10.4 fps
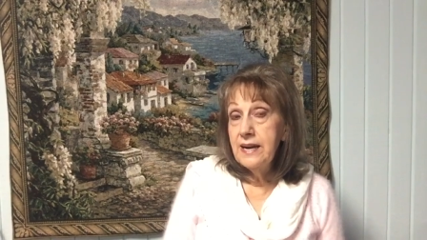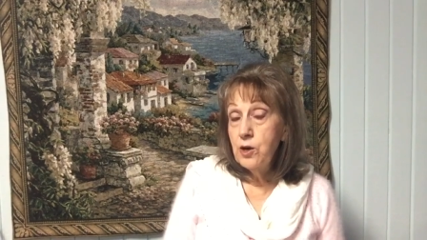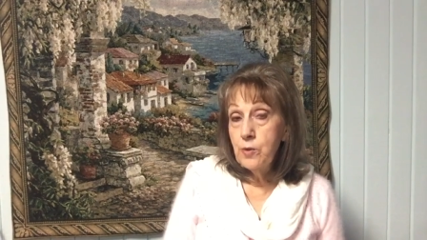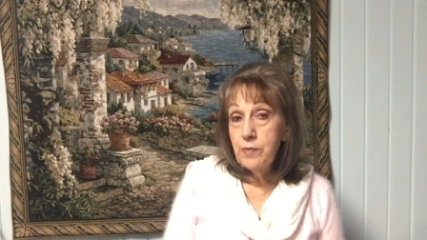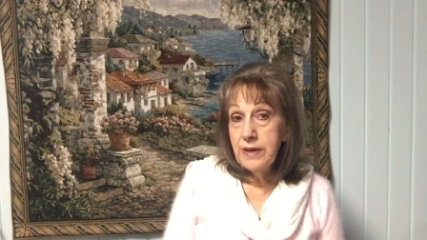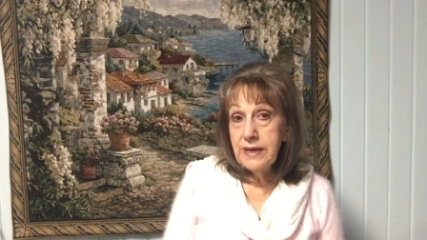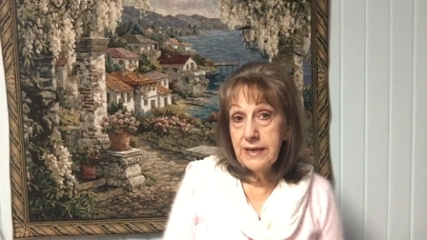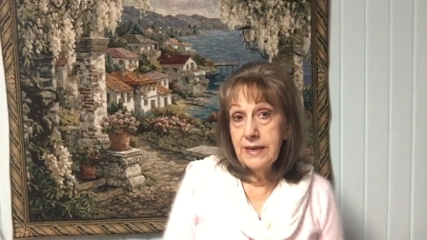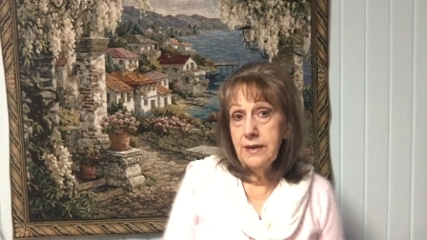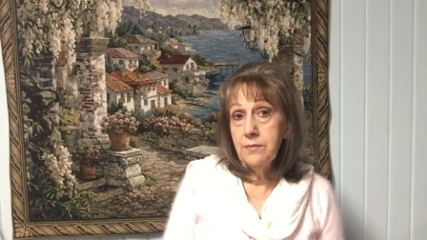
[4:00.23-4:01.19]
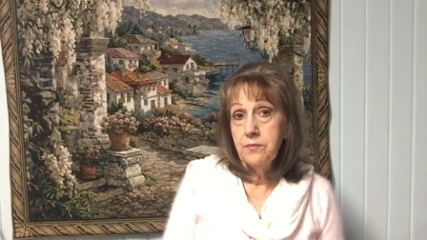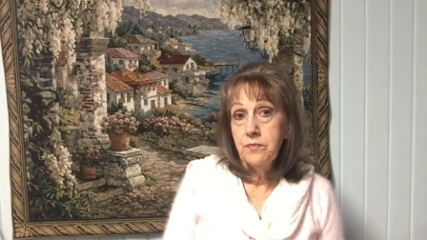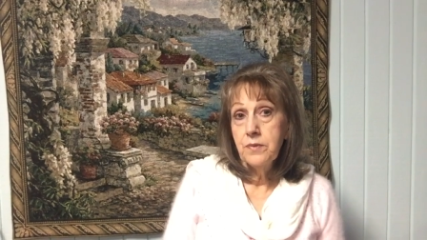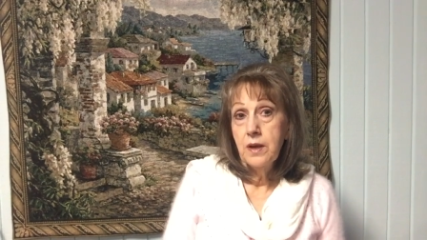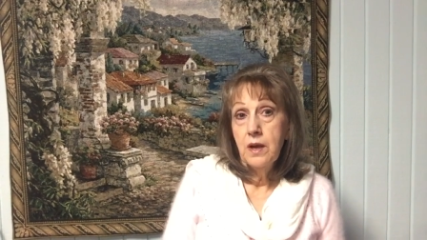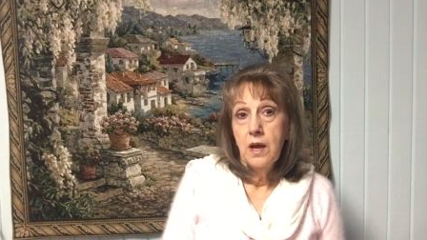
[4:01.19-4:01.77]
at her beginning,
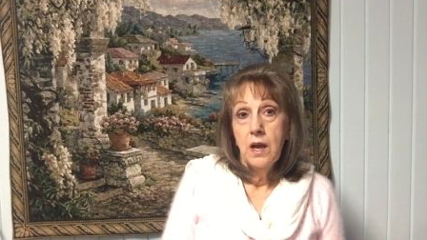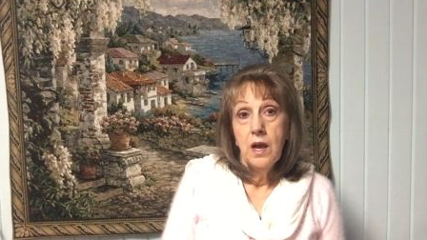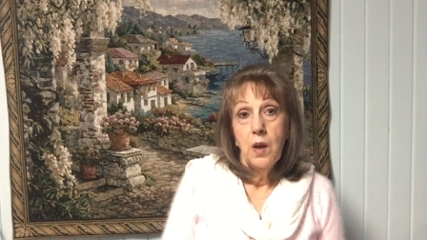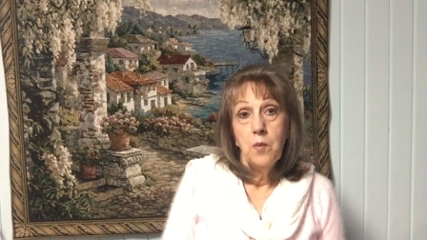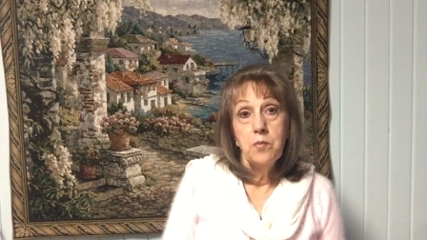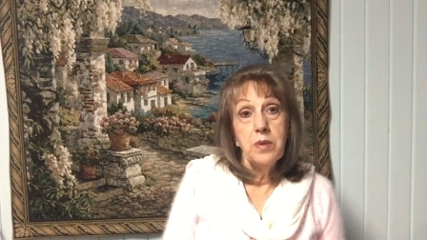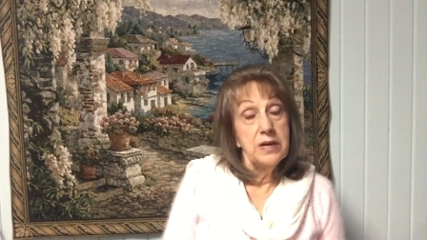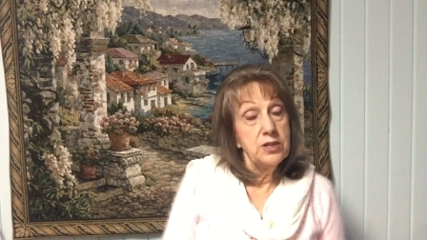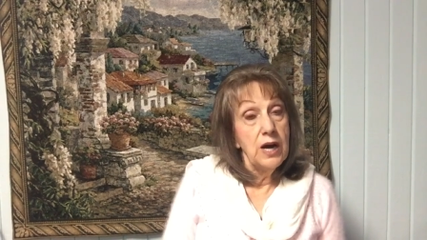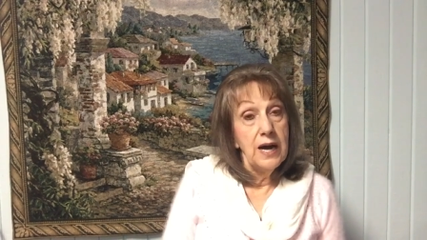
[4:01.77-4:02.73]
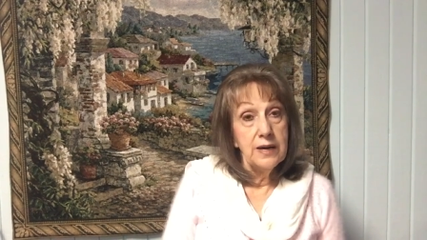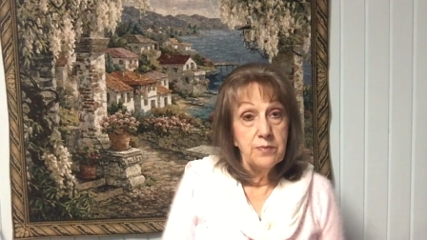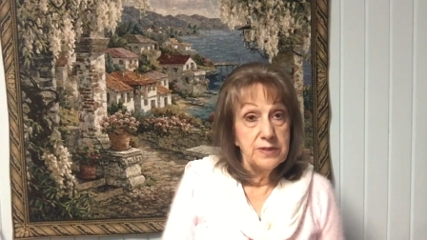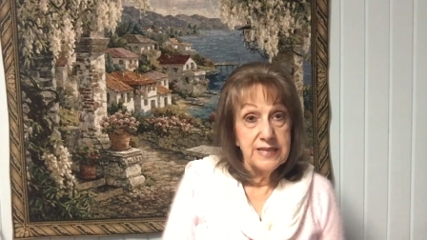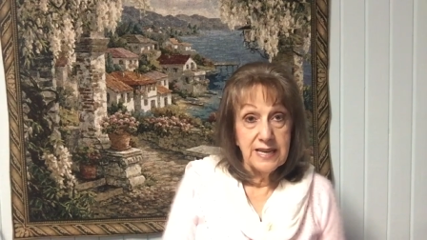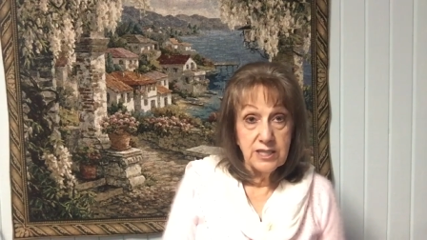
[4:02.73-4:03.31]
but God had
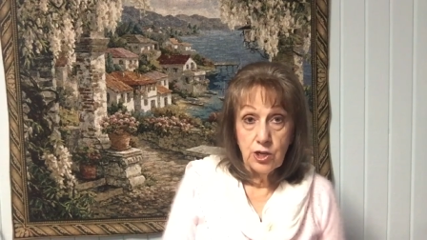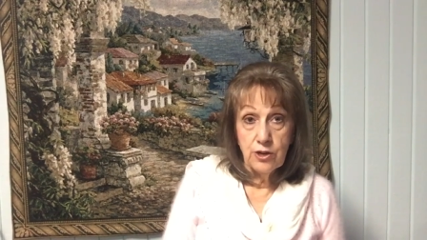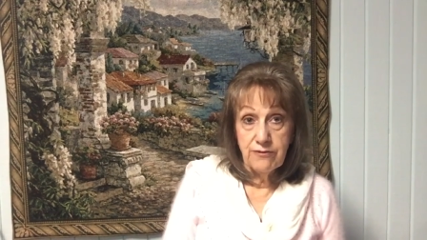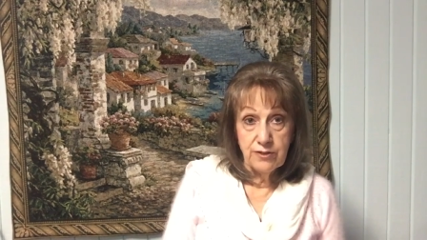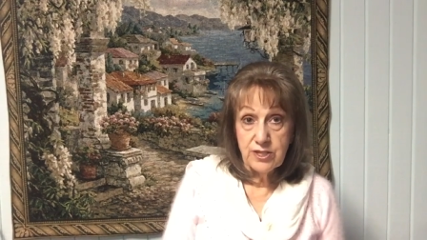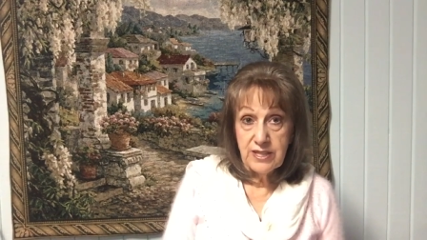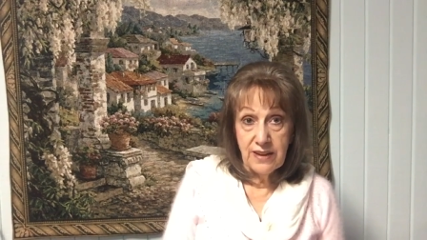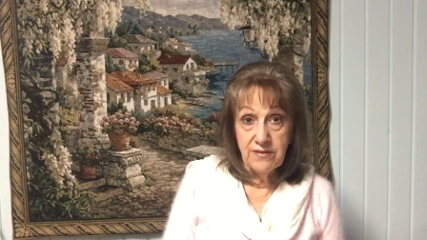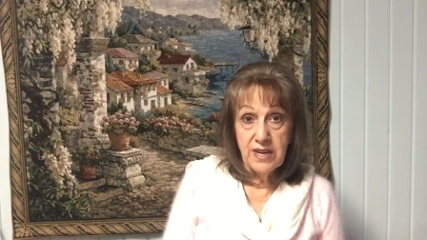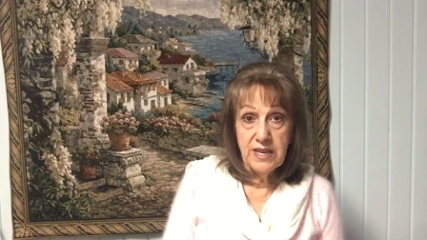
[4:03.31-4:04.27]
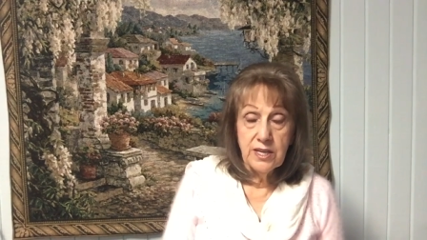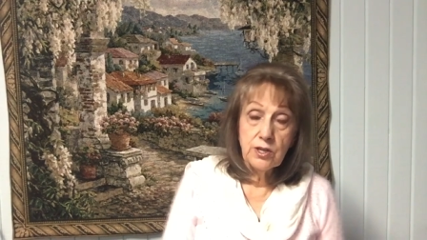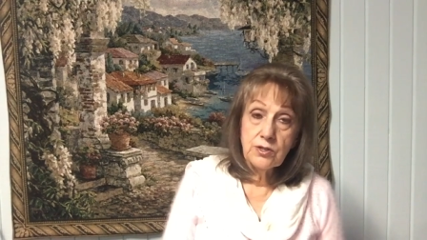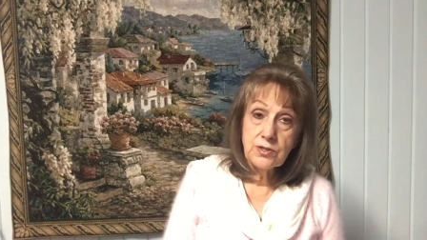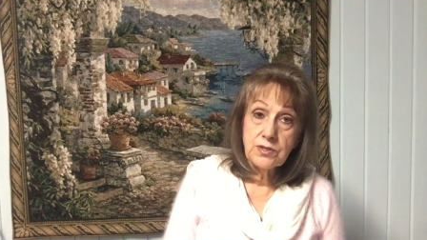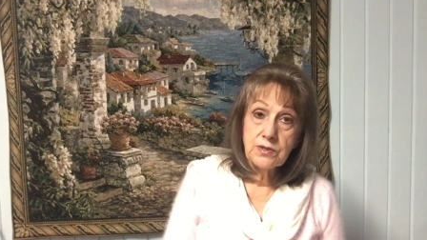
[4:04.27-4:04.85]
protected her for 70
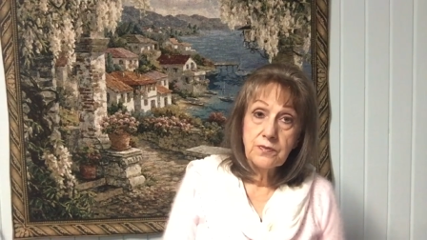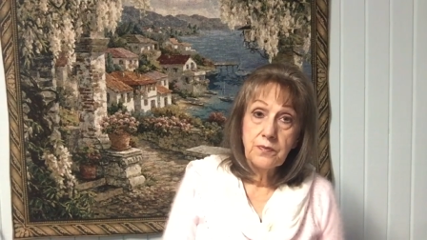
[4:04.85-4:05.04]
years.